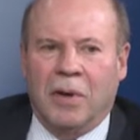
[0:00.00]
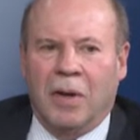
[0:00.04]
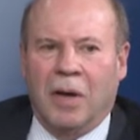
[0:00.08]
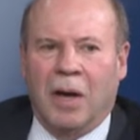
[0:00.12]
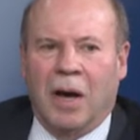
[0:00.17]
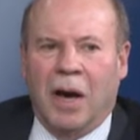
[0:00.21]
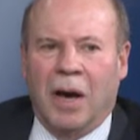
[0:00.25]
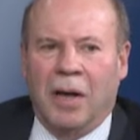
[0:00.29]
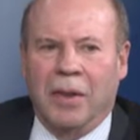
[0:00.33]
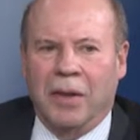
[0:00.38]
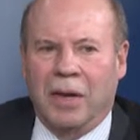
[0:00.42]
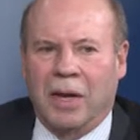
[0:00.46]

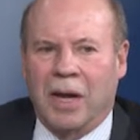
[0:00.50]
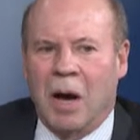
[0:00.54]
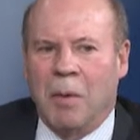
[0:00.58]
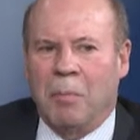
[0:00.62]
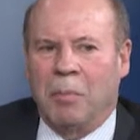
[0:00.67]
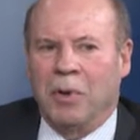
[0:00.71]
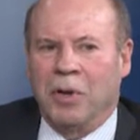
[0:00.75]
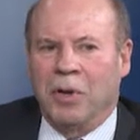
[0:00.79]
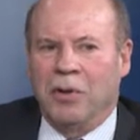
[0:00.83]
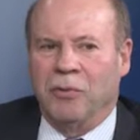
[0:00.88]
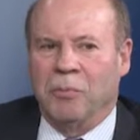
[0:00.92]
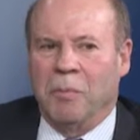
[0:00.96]
The
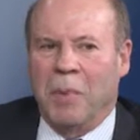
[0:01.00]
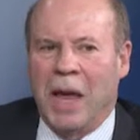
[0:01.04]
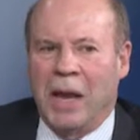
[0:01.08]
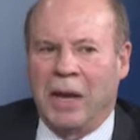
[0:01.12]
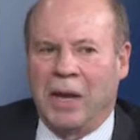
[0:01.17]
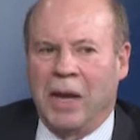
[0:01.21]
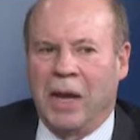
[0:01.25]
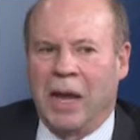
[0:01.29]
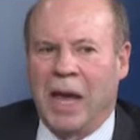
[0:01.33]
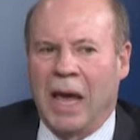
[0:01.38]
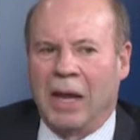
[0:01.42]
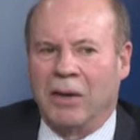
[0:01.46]
company is
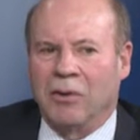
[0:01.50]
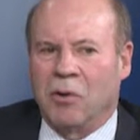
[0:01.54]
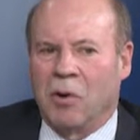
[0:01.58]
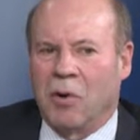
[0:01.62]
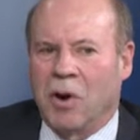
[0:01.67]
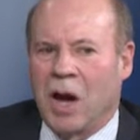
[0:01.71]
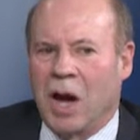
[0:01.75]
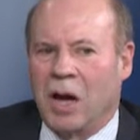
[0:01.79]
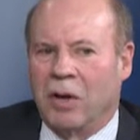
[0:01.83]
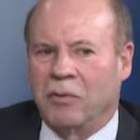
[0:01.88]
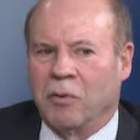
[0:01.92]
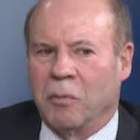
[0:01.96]
making annual
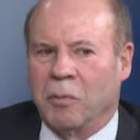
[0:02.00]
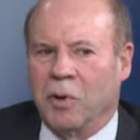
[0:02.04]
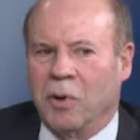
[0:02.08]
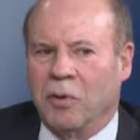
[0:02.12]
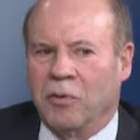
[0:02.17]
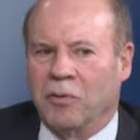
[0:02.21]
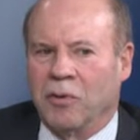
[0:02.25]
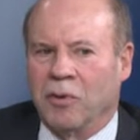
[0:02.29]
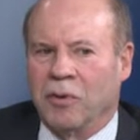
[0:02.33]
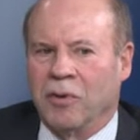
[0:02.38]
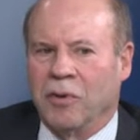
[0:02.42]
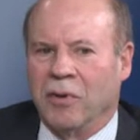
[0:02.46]

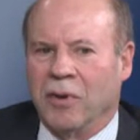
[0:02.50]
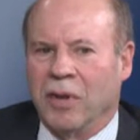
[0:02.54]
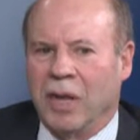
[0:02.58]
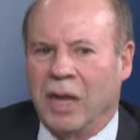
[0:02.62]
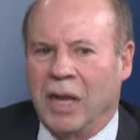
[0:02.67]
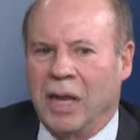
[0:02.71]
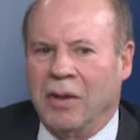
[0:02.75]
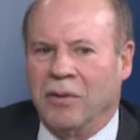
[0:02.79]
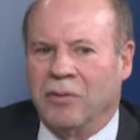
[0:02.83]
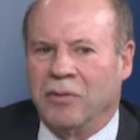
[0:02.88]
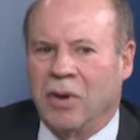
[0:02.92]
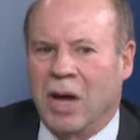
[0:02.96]
contributions to
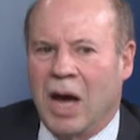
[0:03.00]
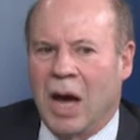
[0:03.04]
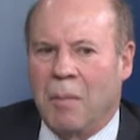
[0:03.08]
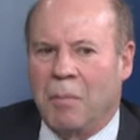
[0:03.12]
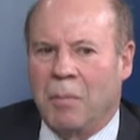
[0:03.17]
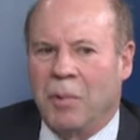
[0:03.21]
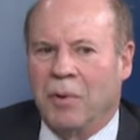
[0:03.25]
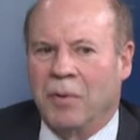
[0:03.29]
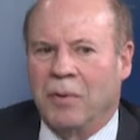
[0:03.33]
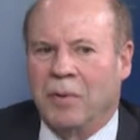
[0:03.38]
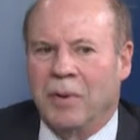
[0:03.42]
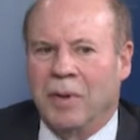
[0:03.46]
the
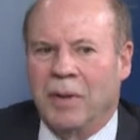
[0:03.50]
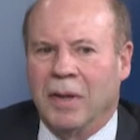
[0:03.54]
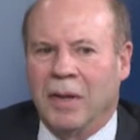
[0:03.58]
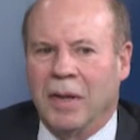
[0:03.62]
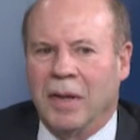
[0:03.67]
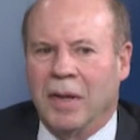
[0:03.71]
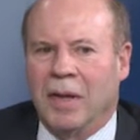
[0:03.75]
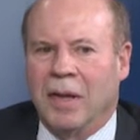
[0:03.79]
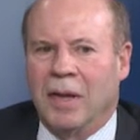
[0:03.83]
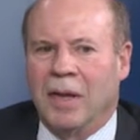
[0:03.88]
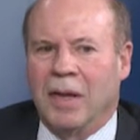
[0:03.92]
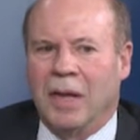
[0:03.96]
ESOP,
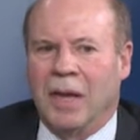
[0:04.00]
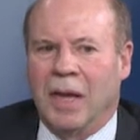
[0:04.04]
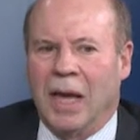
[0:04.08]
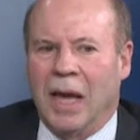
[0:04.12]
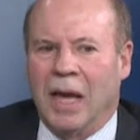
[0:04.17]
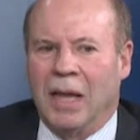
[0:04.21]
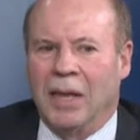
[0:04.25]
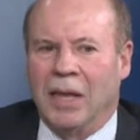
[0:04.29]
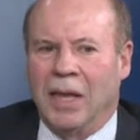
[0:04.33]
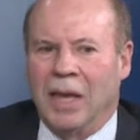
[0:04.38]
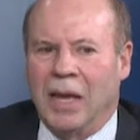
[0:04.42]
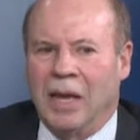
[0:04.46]

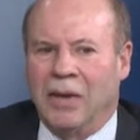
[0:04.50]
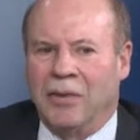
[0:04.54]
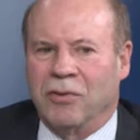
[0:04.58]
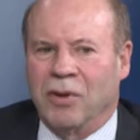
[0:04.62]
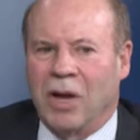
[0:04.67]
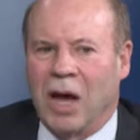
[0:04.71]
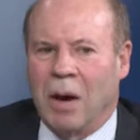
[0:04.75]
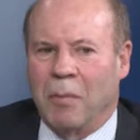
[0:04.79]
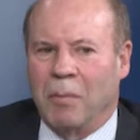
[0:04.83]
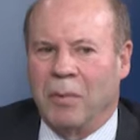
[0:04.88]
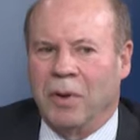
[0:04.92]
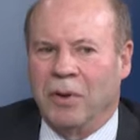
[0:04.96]
and the
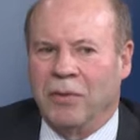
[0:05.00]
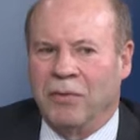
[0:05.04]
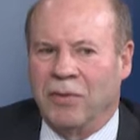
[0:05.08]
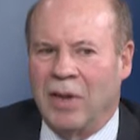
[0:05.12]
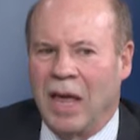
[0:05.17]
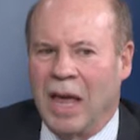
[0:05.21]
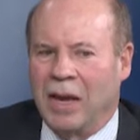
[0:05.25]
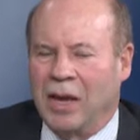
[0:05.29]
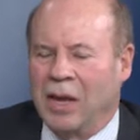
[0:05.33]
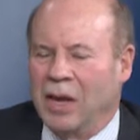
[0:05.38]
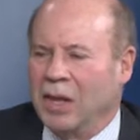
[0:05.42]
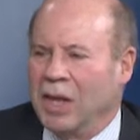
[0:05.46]
ESOP is
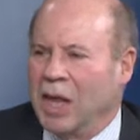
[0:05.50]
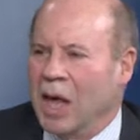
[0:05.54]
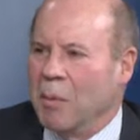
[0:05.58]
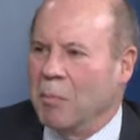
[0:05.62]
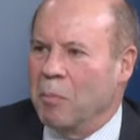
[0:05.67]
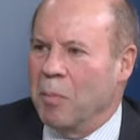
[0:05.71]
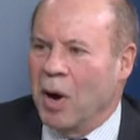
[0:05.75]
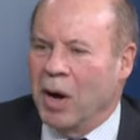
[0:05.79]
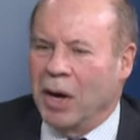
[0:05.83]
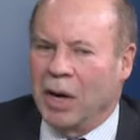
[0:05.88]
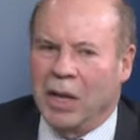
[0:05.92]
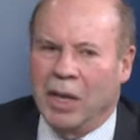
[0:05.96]
taking that
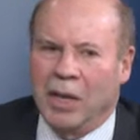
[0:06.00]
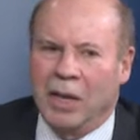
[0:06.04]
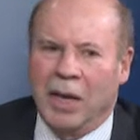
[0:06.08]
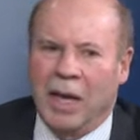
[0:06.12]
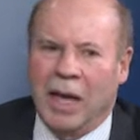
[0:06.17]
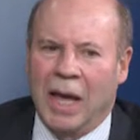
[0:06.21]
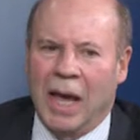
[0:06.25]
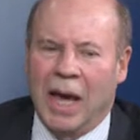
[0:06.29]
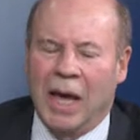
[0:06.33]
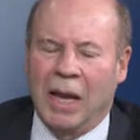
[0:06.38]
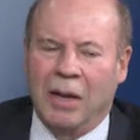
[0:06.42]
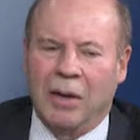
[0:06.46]
money
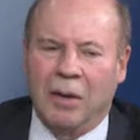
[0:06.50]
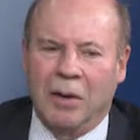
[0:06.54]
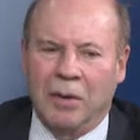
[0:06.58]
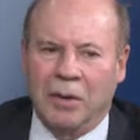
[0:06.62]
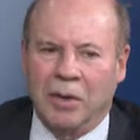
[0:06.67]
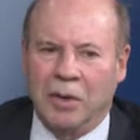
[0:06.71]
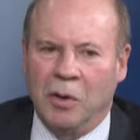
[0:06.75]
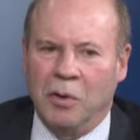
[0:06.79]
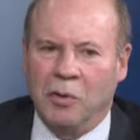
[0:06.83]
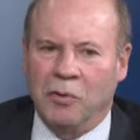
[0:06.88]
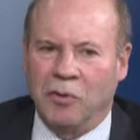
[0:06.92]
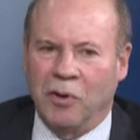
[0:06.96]
and
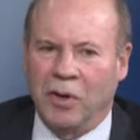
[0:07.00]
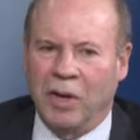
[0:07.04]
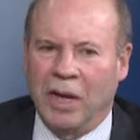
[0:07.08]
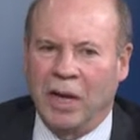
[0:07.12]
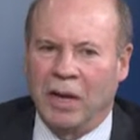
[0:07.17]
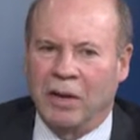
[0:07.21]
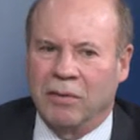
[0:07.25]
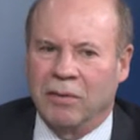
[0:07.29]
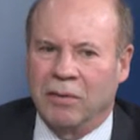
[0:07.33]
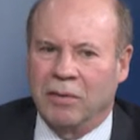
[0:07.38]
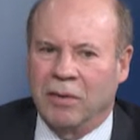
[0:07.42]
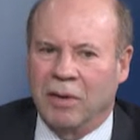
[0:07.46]
using
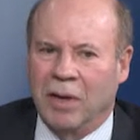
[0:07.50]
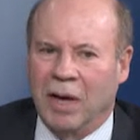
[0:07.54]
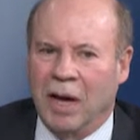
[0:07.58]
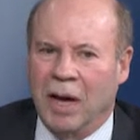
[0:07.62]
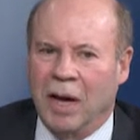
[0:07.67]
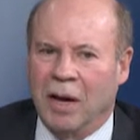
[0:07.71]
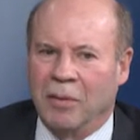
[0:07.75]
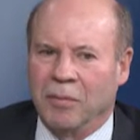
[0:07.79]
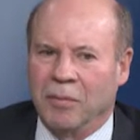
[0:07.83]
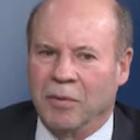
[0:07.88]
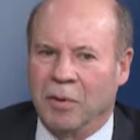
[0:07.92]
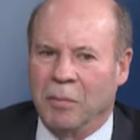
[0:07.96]
it
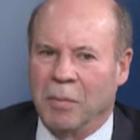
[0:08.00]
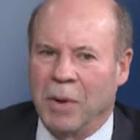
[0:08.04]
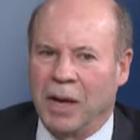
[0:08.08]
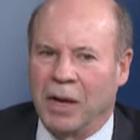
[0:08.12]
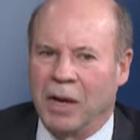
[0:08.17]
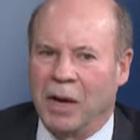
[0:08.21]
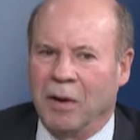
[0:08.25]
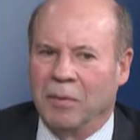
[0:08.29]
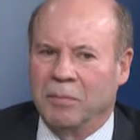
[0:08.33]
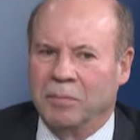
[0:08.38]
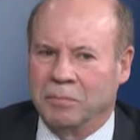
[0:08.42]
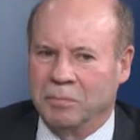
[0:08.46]
to make
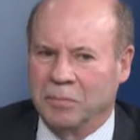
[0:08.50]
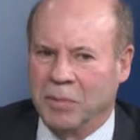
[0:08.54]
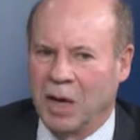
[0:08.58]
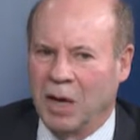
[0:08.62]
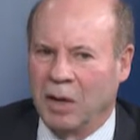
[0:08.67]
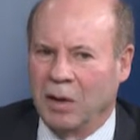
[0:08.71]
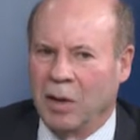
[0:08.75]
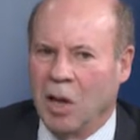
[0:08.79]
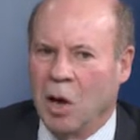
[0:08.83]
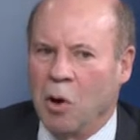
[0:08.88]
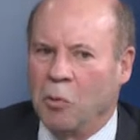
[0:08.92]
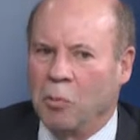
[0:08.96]
a
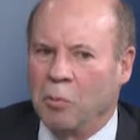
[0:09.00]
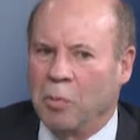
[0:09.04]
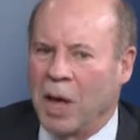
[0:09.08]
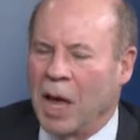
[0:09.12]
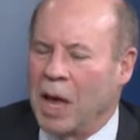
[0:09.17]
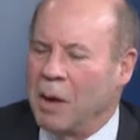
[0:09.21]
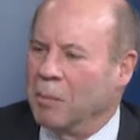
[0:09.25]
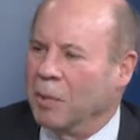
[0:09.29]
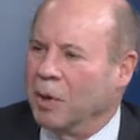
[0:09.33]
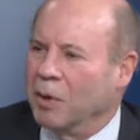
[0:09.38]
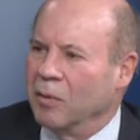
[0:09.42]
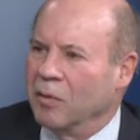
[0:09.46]
loan
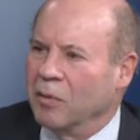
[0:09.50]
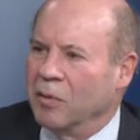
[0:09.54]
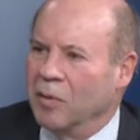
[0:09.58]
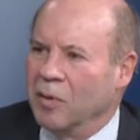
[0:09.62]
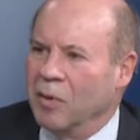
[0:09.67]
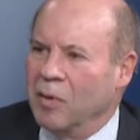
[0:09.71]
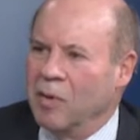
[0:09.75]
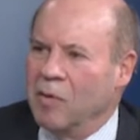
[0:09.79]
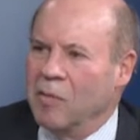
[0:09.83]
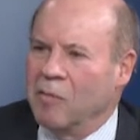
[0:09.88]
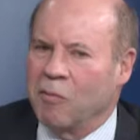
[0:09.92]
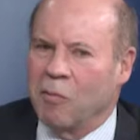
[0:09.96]
payment
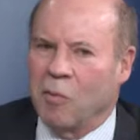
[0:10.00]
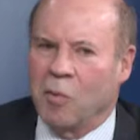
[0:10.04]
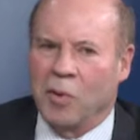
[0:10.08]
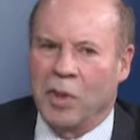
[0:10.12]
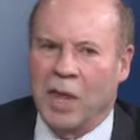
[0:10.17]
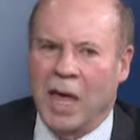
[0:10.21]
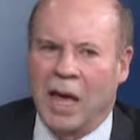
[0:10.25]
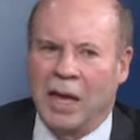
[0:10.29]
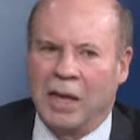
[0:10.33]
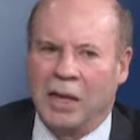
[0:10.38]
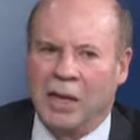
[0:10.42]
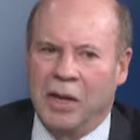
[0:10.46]
for
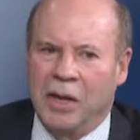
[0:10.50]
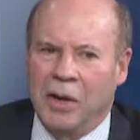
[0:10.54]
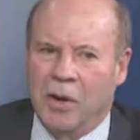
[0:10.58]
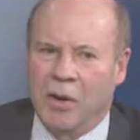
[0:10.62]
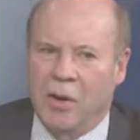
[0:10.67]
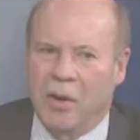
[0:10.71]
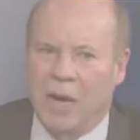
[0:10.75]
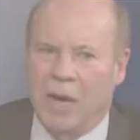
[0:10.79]
that year.